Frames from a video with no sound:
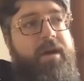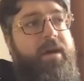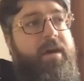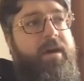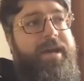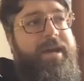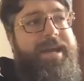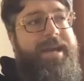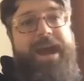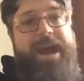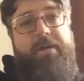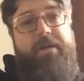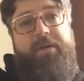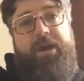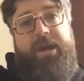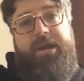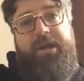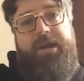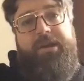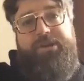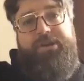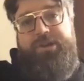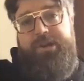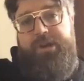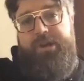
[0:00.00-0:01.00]

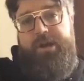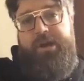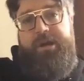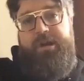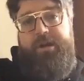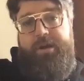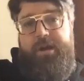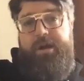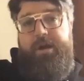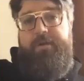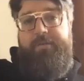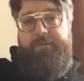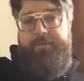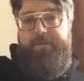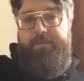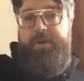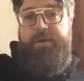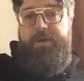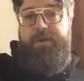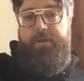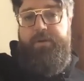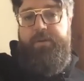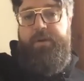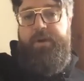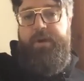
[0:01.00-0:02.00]
caricature of
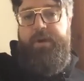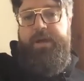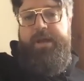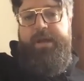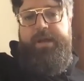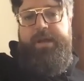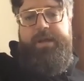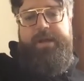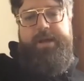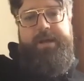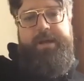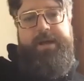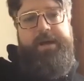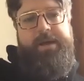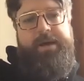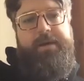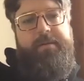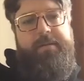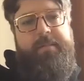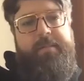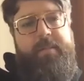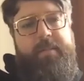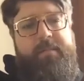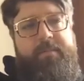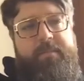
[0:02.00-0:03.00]
you.
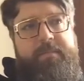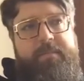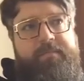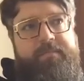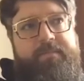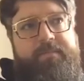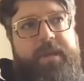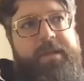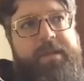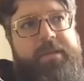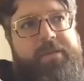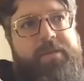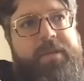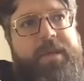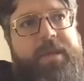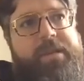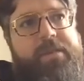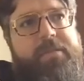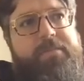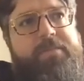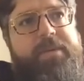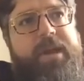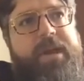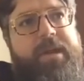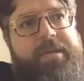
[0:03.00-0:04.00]
And so that's
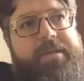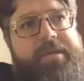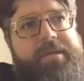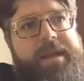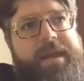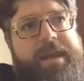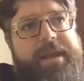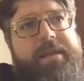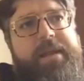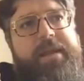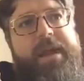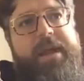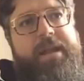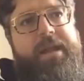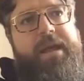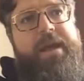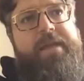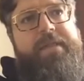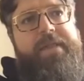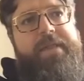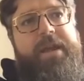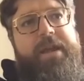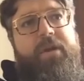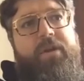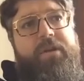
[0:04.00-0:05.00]
the biggest thing.
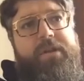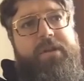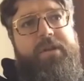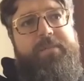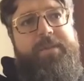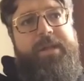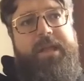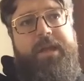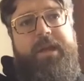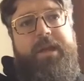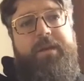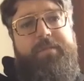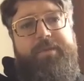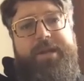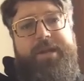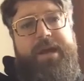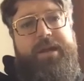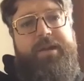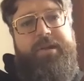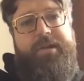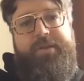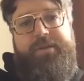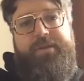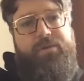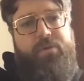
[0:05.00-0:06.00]
And that ultimately comes
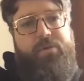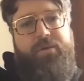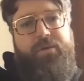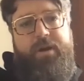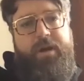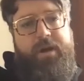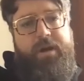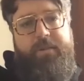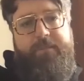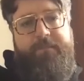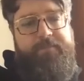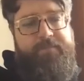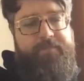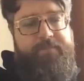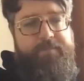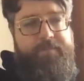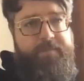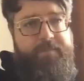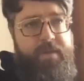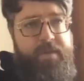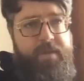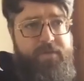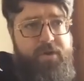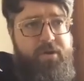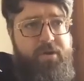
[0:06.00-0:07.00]
down to story.
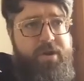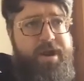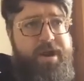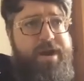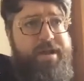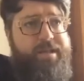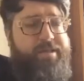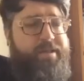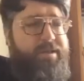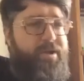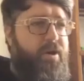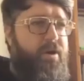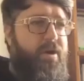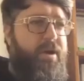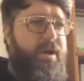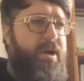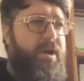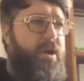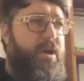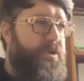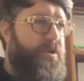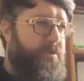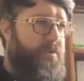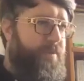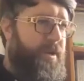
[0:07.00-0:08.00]
If you're not starting
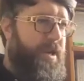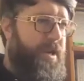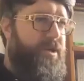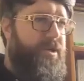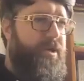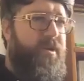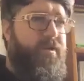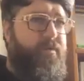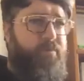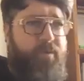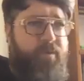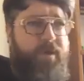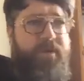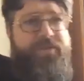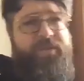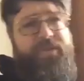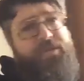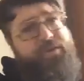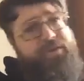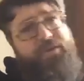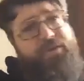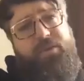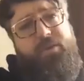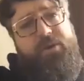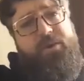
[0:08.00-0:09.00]
your speeches with
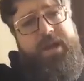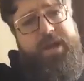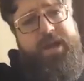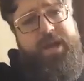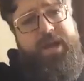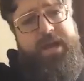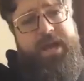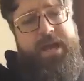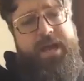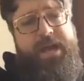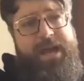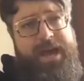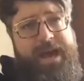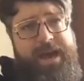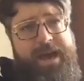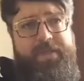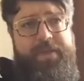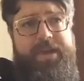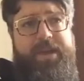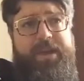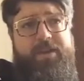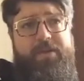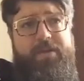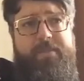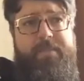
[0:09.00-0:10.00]
story, I
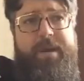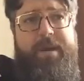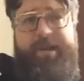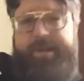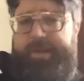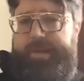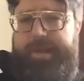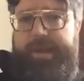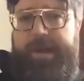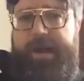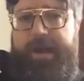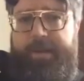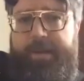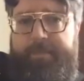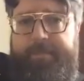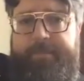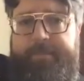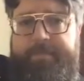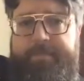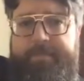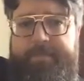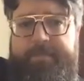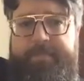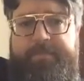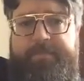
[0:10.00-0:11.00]
think you're messing up.
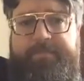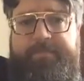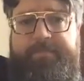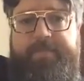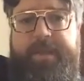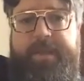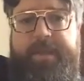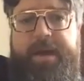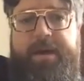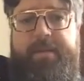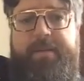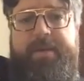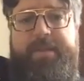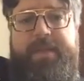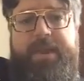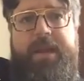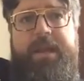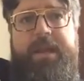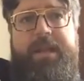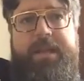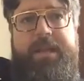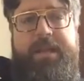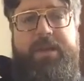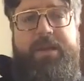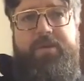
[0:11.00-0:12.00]
I think
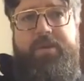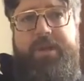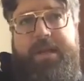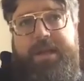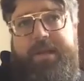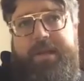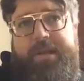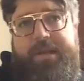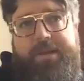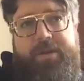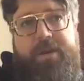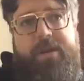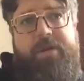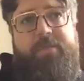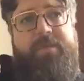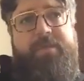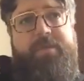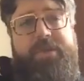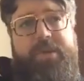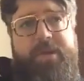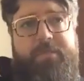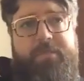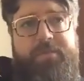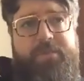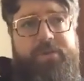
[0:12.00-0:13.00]
you need to start with
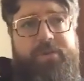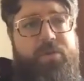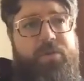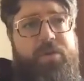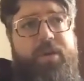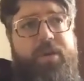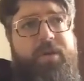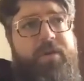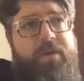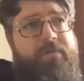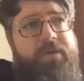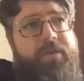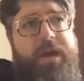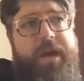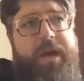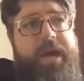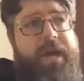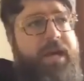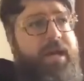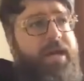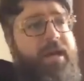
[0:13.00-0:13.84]
some sort of like